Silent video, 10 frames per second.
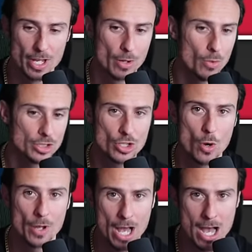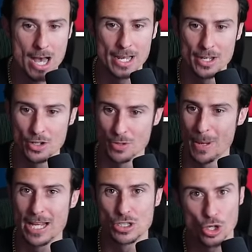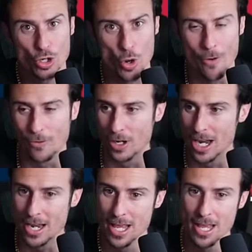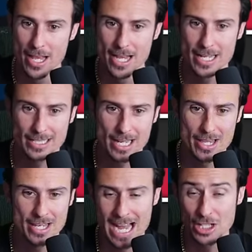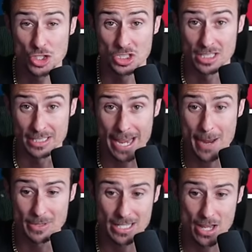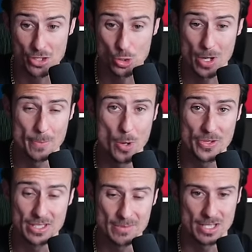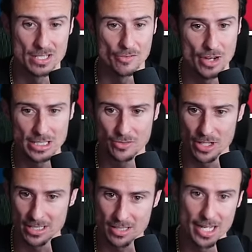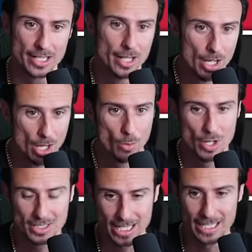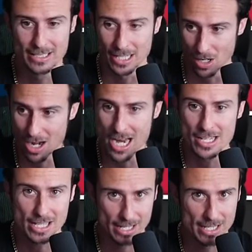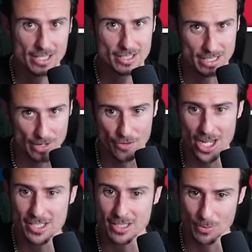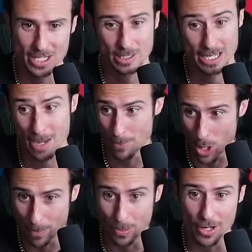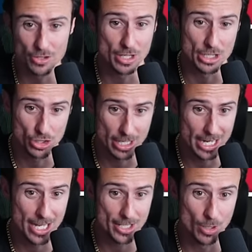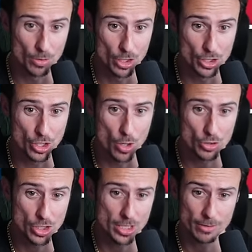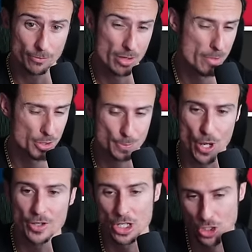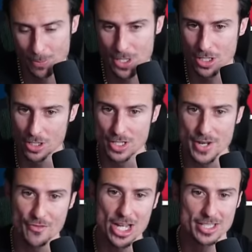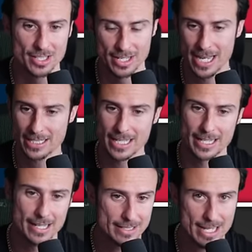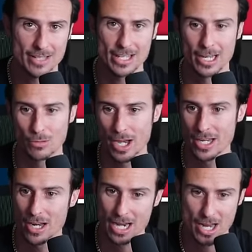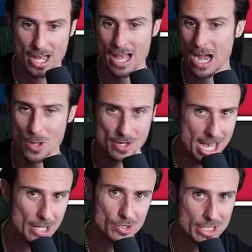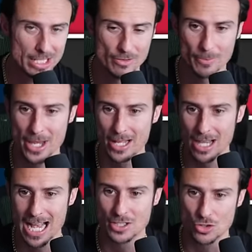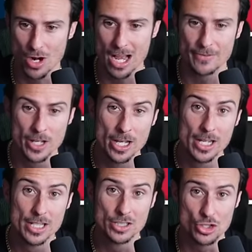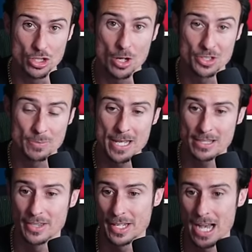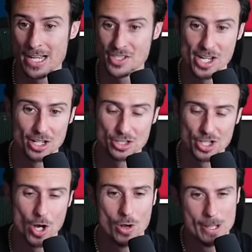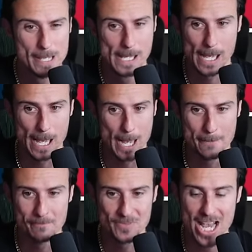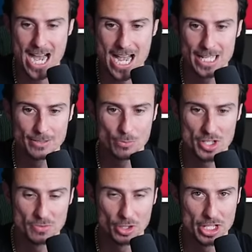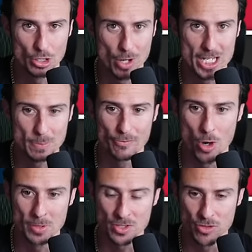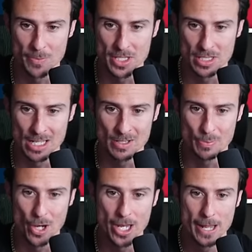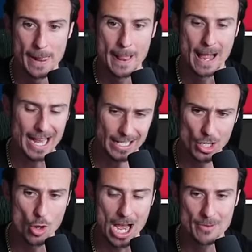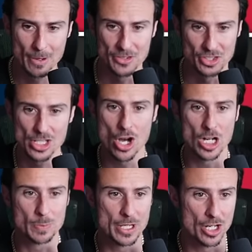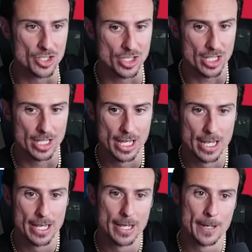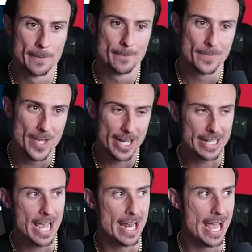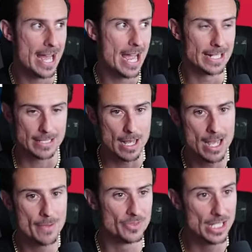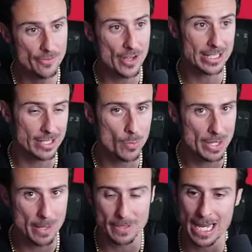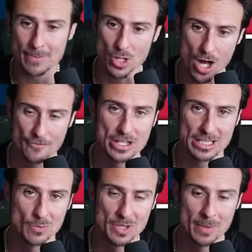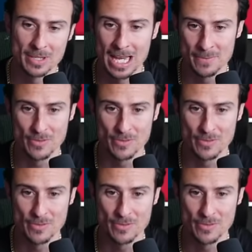Like, what's going on? And there's a bad turnover. And it's kind of, and not just this game, it's kind of the story of both these teams. And defensively, it's like, one second it's like, all right, this is a defense. Like we, they got ball players. They sh- they got you know good coaching for the most part. They should be a good defense. And the next second it's not that great. You know how, how the Niners could give up that last drive to Geno Smith and the guys there. So um, yeah, it wasn't really the greatest performances from these teams, but I get a little hyped about the Seahawks because, again, at, at time defense can win them games, offense can win them games.